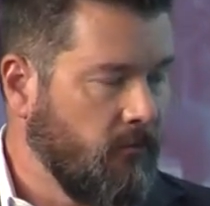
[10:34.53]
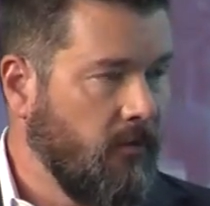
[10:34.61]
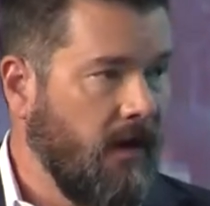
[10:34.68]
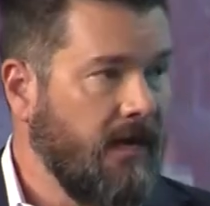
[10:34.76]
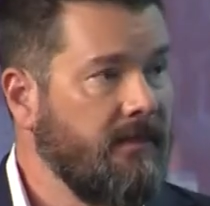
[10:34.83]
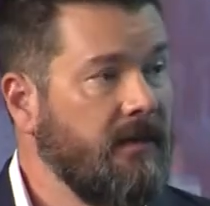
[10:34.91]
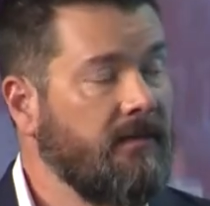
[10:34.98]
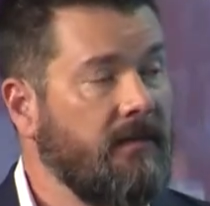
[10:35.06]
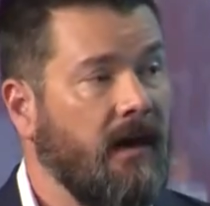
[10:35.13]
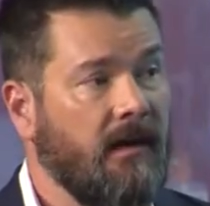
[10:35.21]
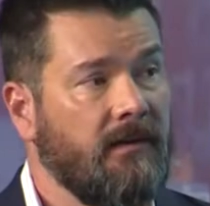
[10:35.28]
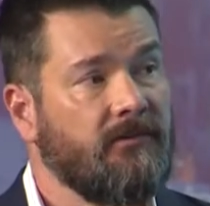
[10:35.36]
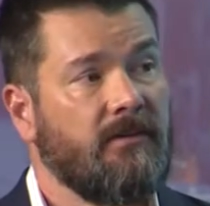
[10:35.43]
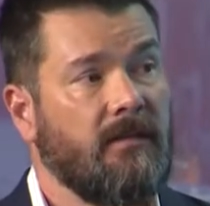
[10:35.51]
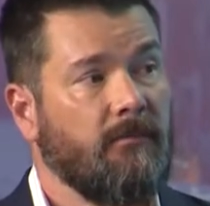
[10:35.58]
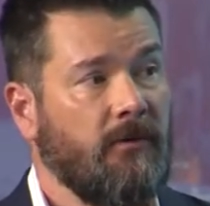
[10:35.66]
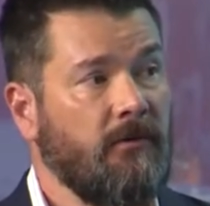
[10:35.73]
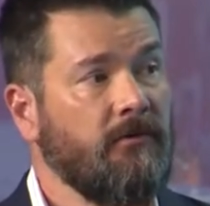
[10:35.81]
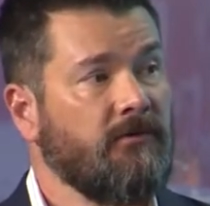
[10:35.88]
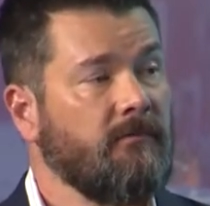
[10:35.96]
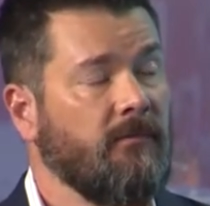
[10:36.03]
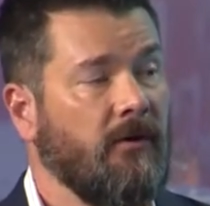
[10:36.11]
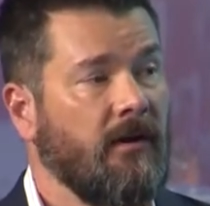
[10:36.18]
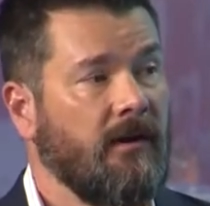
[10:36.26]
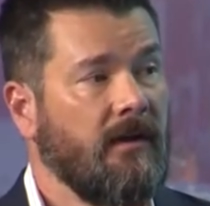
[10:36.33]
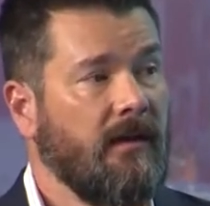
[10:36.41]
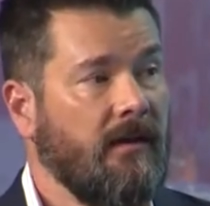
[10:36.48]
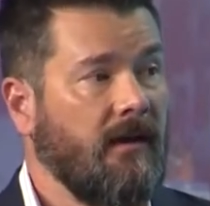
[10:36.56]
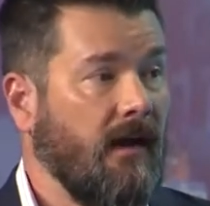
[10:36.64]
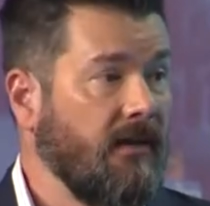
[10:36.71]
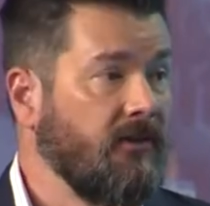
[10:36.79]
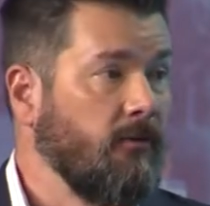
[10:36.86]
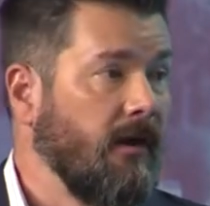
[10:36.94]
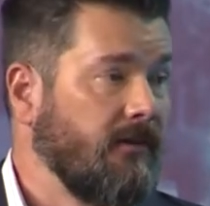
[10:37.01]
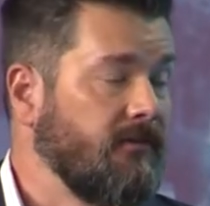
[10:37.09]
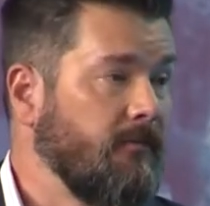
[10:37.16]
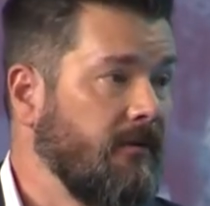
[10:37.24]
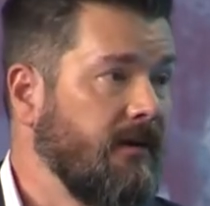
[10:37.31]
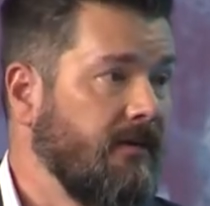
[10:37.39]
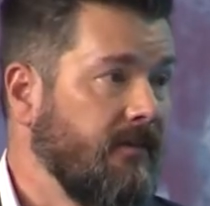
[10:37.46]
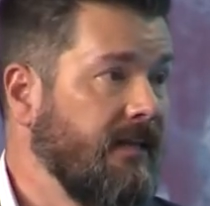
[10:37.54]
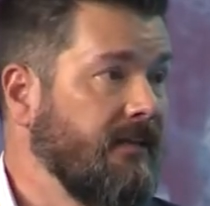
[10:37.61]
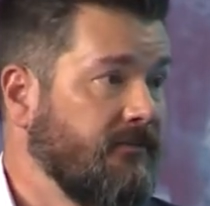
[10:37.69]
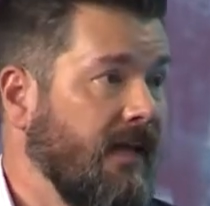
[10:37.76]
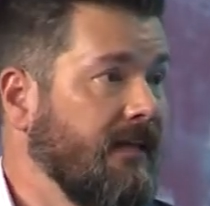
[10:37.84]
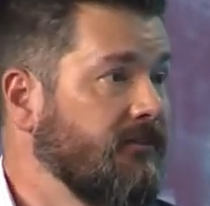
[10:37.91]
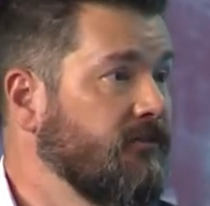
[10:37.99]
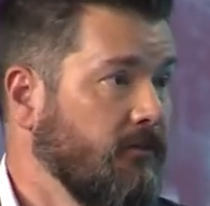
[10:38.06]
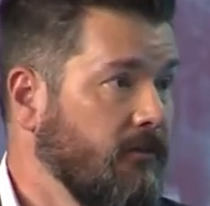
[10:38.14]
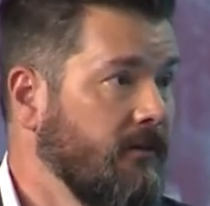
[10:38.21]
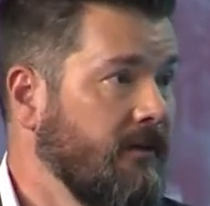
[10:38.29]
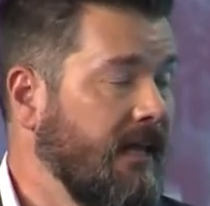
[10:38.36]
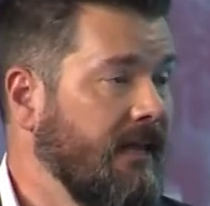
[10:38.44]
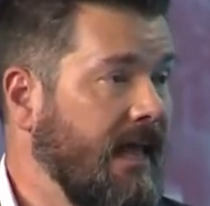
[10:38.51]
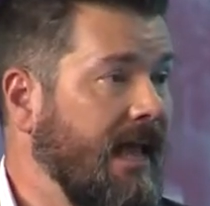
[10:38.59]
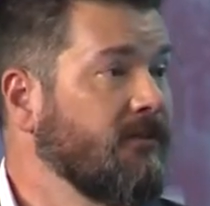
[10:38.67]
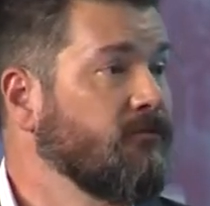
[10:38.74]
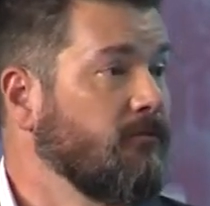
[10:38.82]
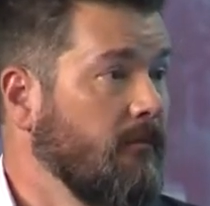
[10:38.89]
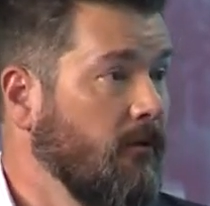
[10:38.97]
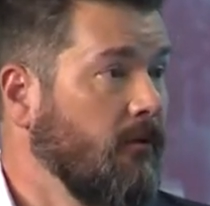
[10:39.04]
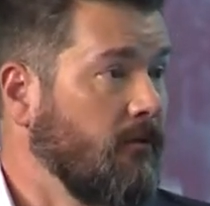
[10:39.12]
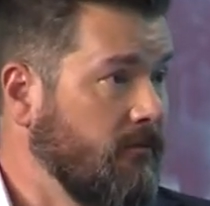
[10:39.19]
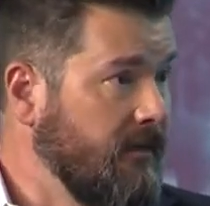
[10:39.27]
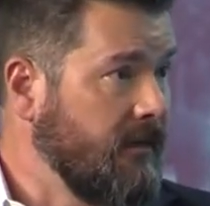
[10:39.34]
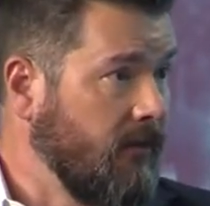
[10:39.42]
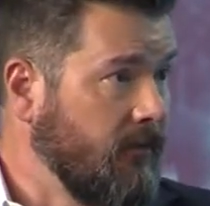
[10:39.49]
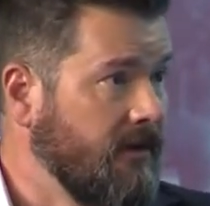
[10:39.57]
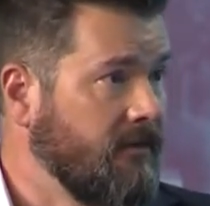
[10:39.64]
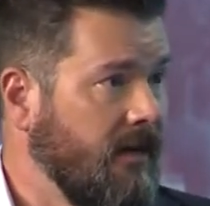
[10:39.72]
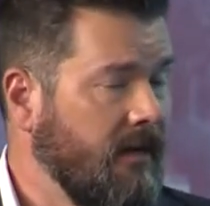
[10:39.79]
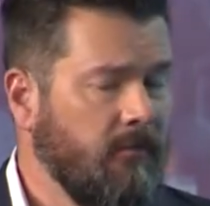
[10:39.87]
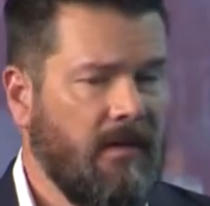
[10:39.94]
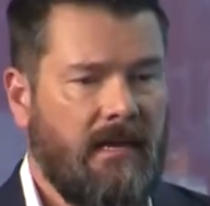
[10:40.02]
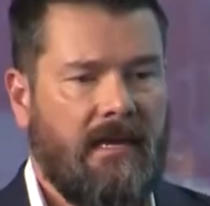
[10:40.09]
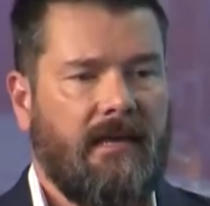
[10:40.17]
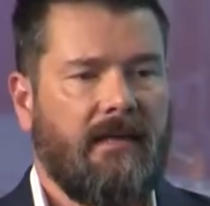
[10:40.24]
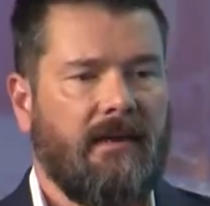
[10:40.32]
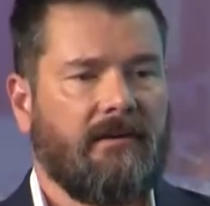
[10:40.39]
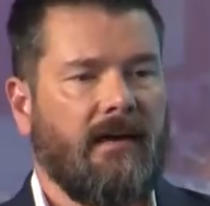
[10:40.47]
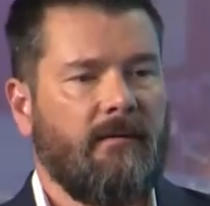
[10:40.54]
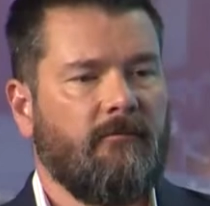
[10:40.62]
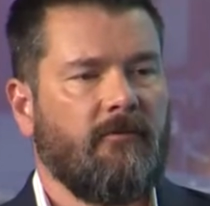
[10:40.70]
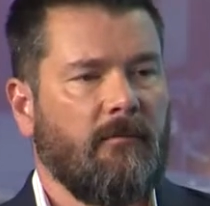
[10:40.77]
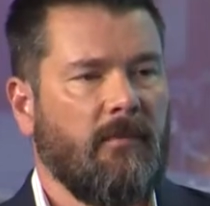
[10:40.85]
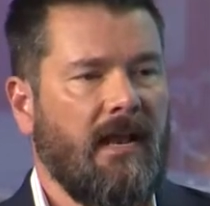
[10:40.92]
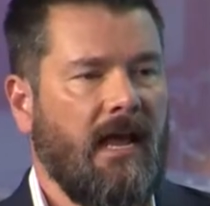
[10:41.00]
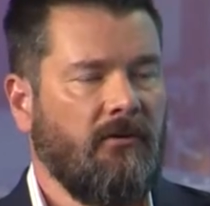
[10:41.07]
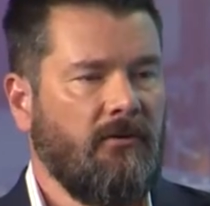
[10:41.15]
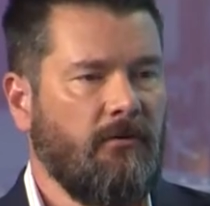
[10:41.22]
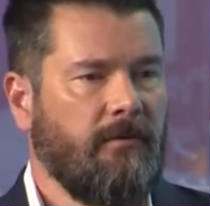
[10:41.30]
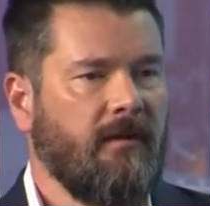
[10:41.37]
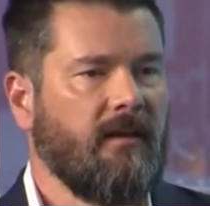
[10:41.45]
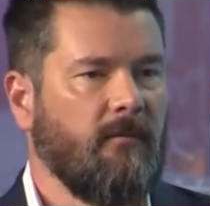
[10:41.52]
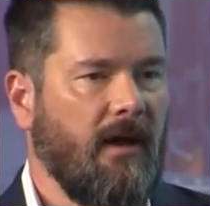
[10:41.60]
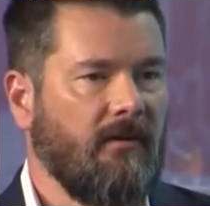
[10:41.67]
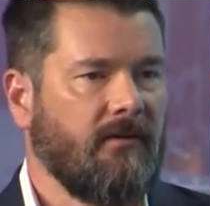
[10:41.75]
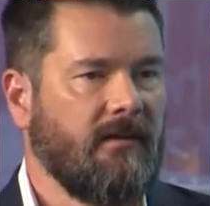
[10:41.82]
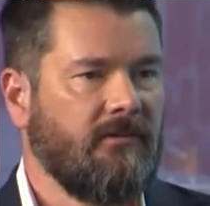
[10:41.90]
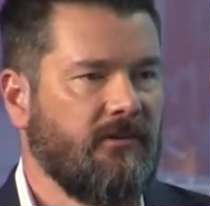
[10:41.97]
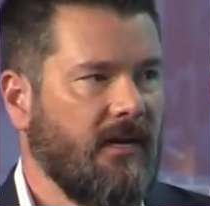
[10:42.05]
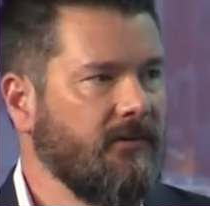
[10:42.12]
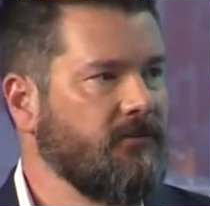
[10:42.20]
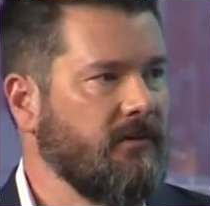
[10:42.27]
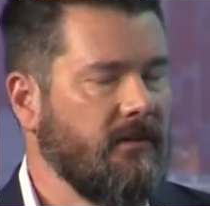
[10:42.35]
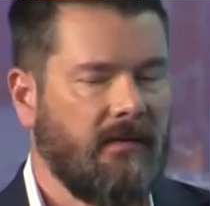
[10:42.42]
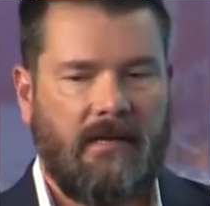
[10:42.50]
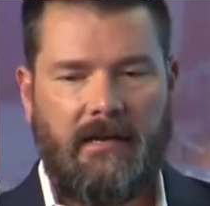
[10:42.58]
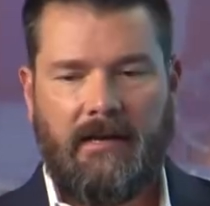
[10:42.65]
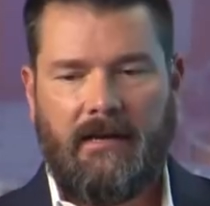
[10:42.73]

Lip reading: Well, I think honestly the pollution part, I do actually believe is answerable, in a time frame. But how do you think about congestion?